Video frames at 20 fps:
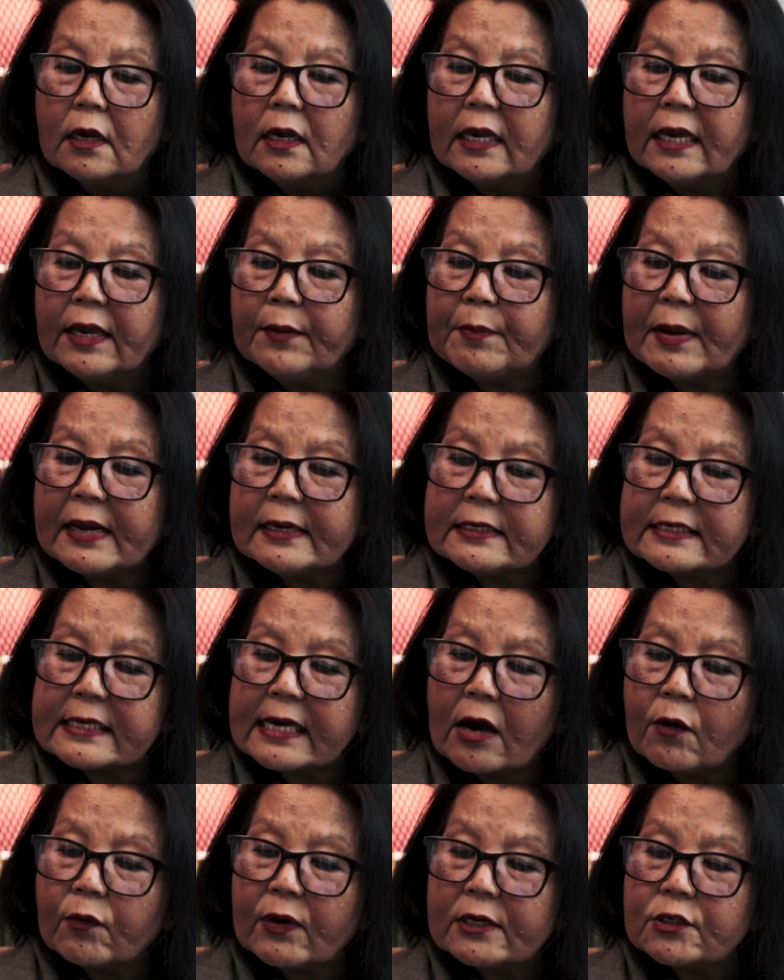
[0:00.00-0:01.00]
He bent
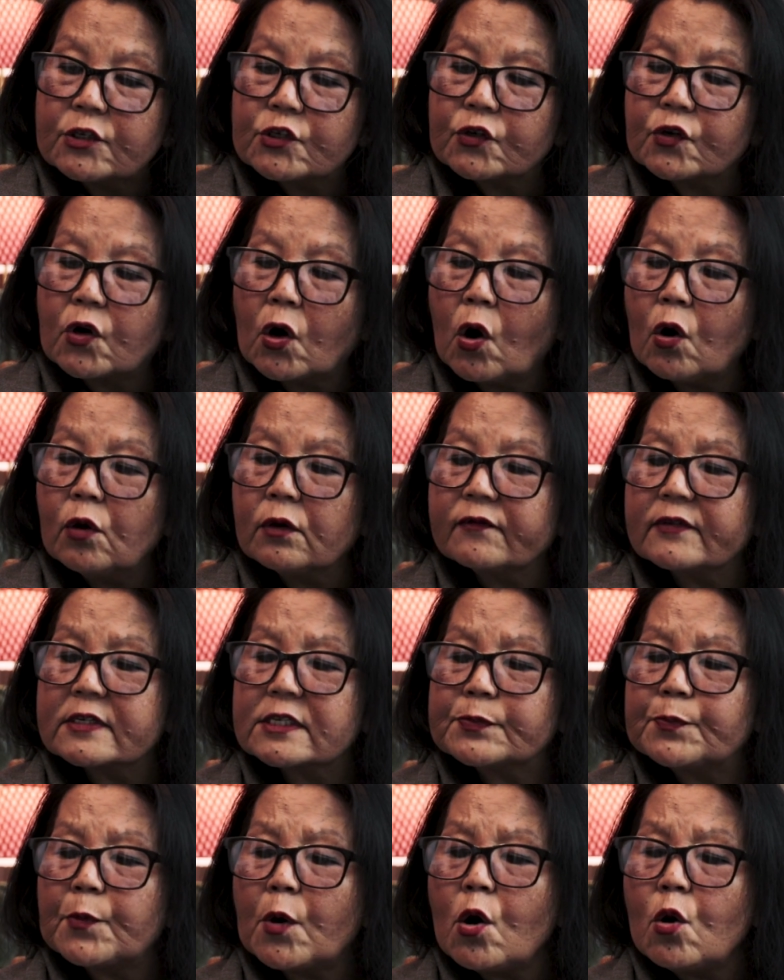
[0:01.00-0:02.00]
down and took hold of a
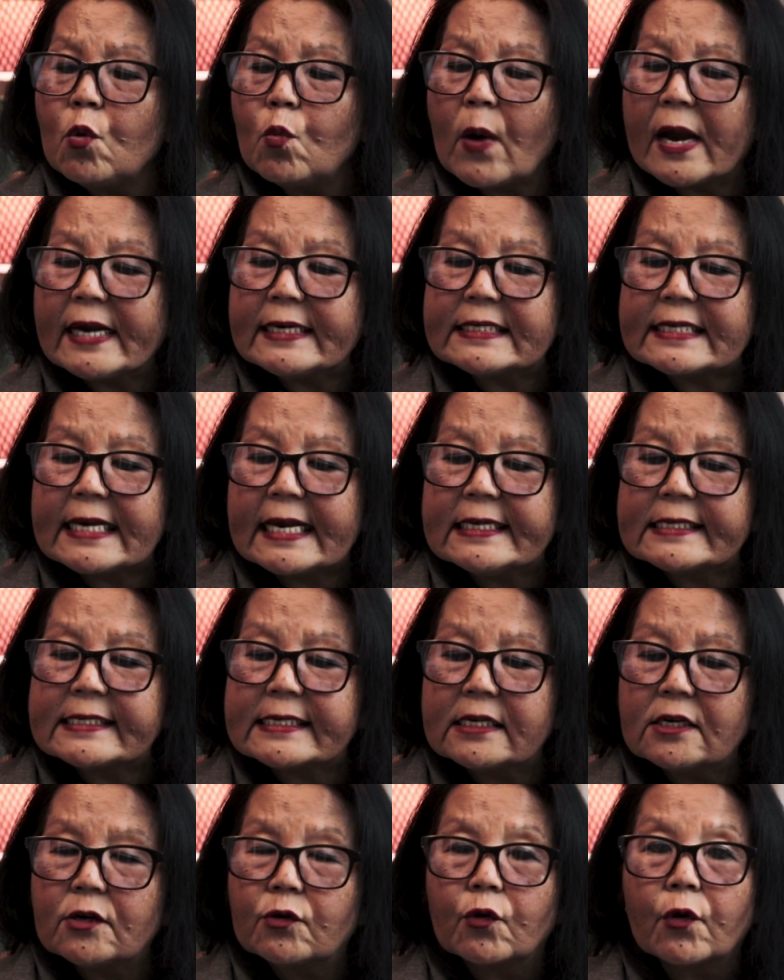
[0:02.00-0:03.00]
small white
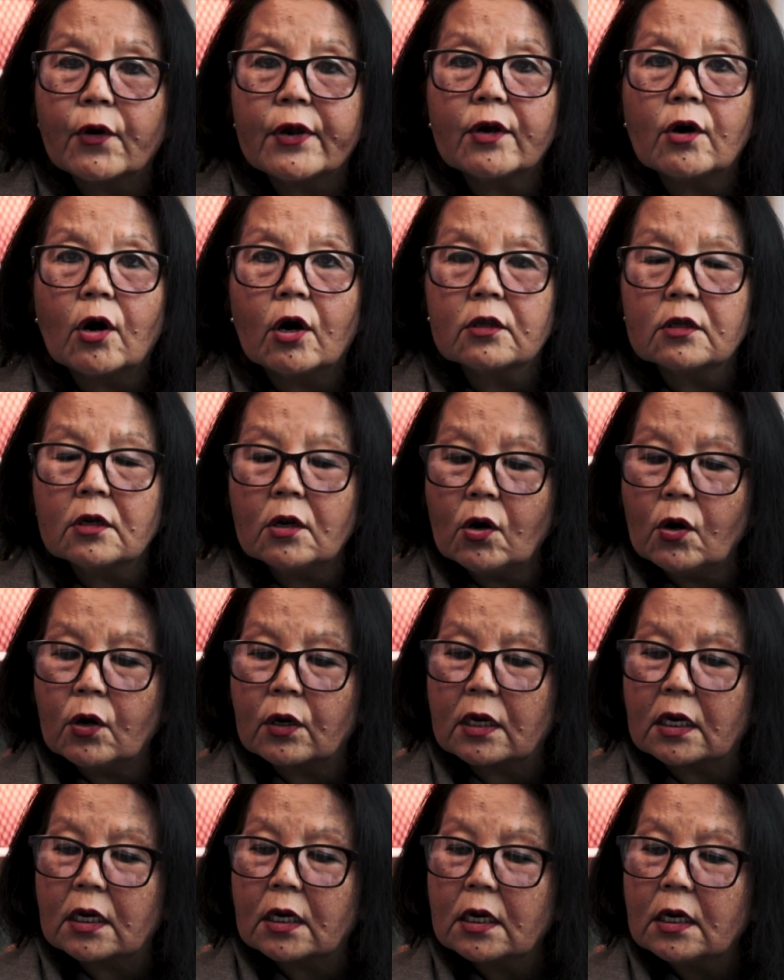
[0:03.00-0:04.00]
daisy growing on the
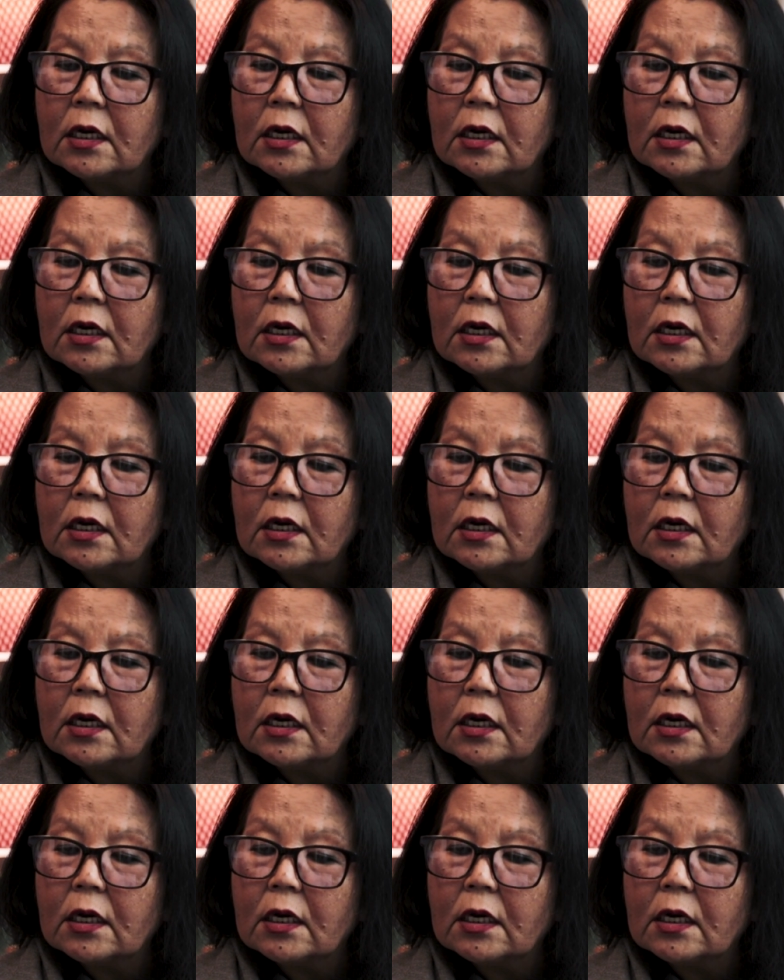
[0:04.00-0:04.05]
lawn.